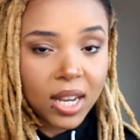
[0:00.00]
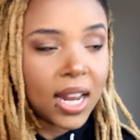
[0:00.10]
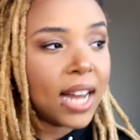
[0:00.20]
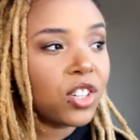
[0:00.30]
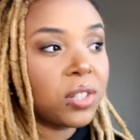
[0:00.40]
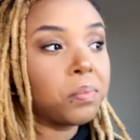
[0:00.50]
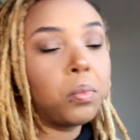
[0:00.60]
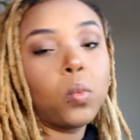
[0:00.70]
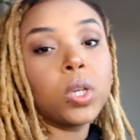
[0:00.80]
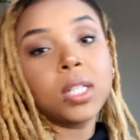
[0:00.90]
And I just
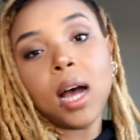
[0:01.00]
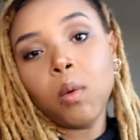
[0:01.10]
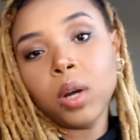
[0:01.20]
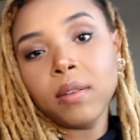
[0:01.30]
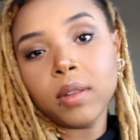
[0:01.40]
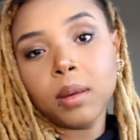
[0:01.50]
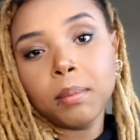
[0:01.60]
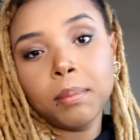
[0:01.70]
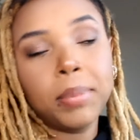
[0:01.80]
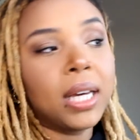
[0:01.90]
was not one of
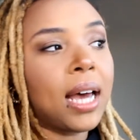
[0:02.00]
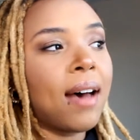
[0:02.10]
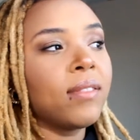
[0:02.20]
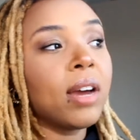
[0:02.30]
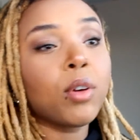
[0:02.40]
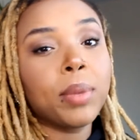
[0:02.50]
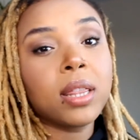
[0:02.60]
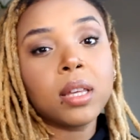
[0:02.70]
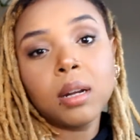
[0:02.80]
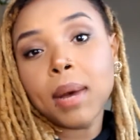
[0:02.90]
them. But I've never been
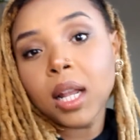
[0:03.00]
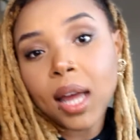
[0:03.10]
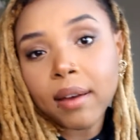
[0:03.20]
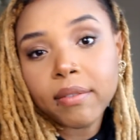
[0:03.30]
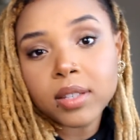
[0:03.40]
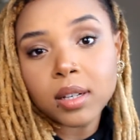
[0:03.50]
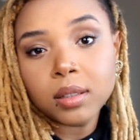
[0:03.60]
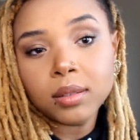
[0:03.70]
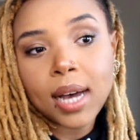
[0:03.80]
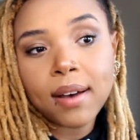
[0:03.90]
thin in my life.
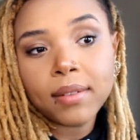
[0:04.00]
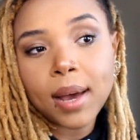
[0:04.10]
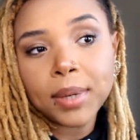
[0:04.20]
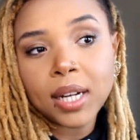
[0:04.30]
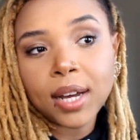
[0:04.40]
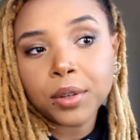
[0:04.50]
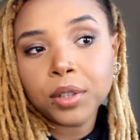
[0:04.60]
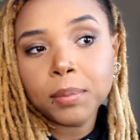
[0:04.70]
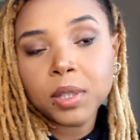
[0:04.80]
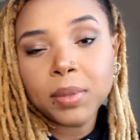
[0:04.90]
So, I mean, I grew
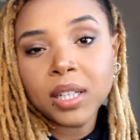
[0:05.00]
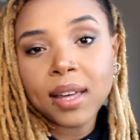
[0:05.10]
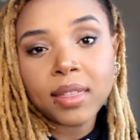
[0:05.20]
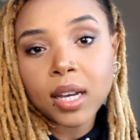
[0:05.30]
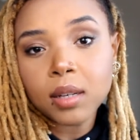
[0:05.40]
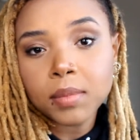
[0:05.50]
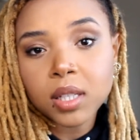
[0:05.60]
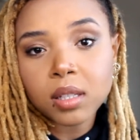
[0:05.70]
up to be a thickums.